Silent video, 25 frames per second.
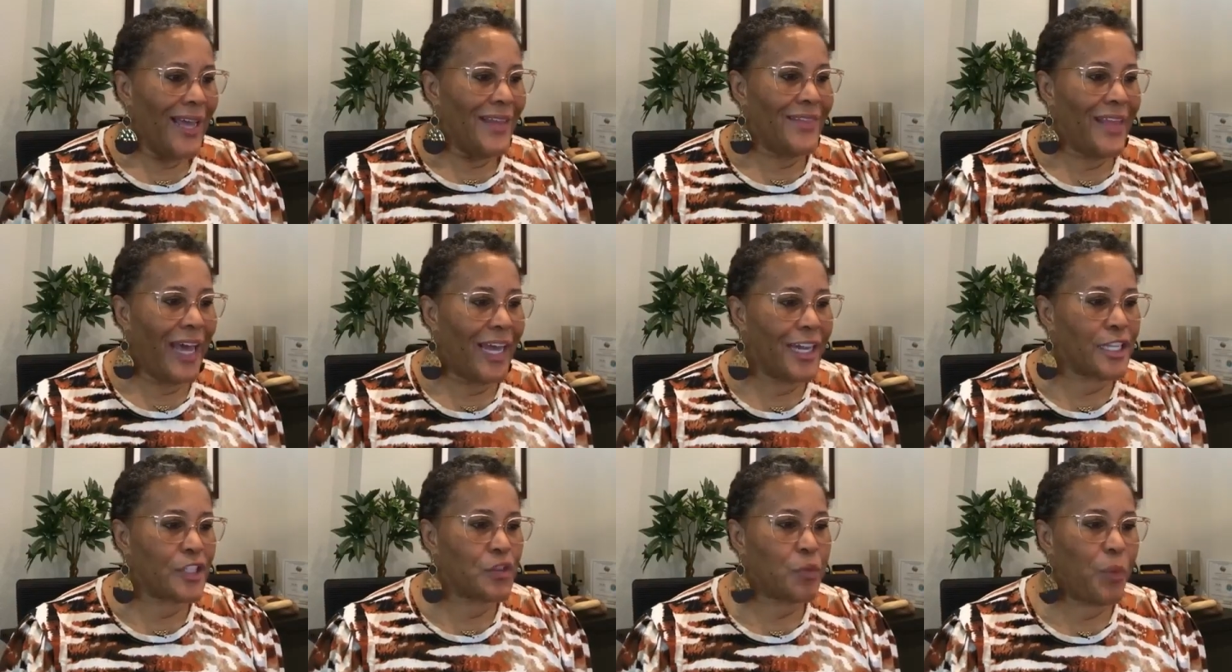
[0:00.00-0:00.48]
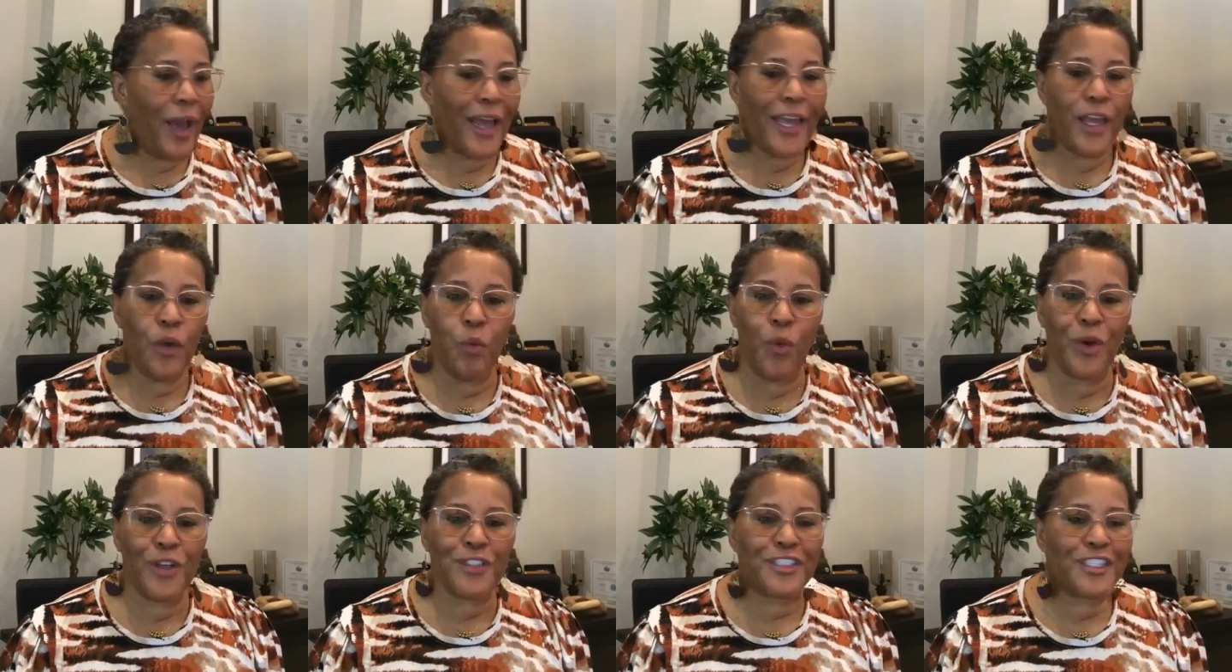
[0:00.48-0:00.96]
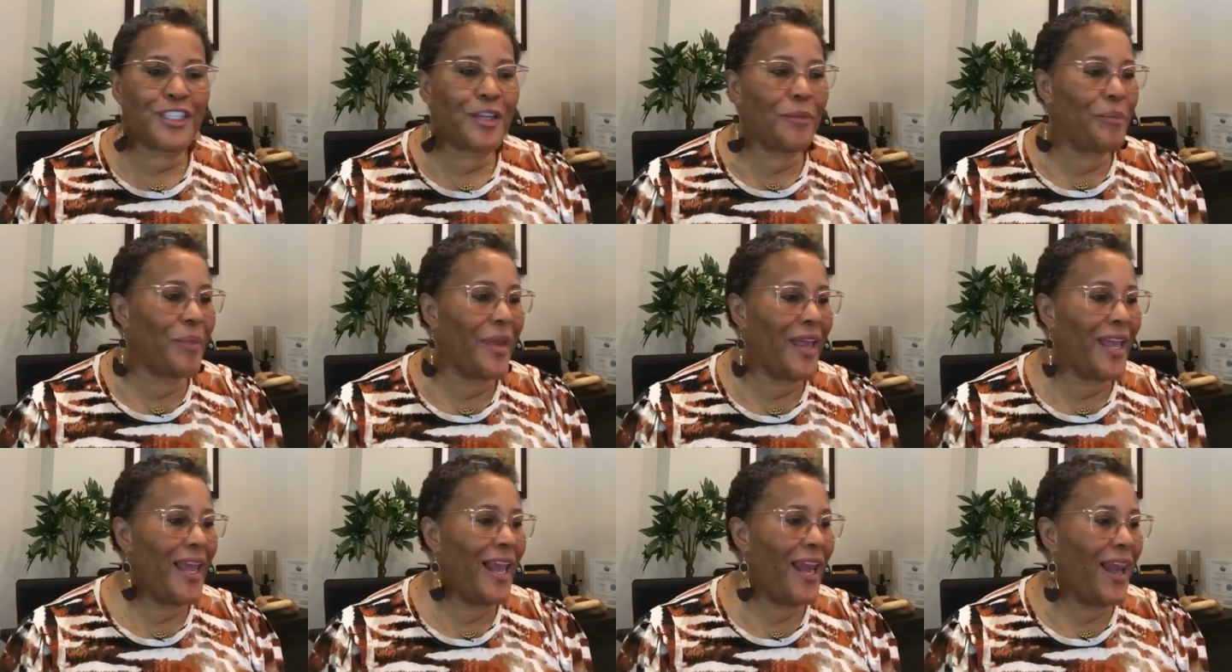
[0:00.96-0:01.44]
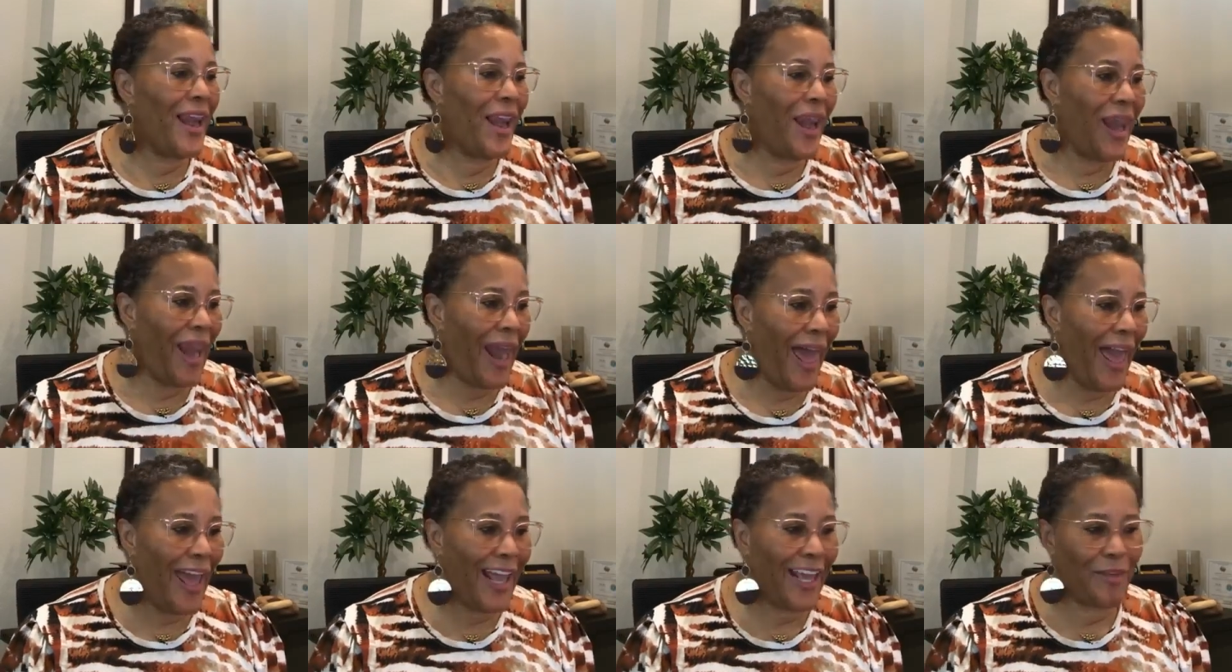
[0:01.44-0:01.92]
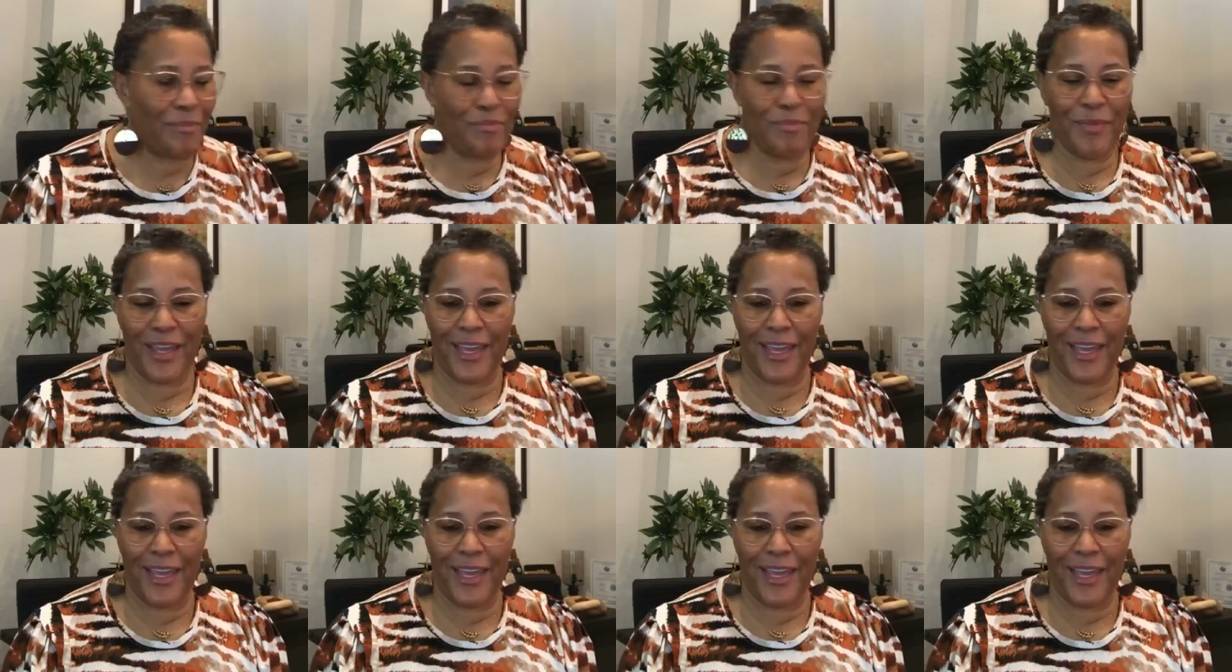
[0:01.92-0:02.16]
That is why he wants to be like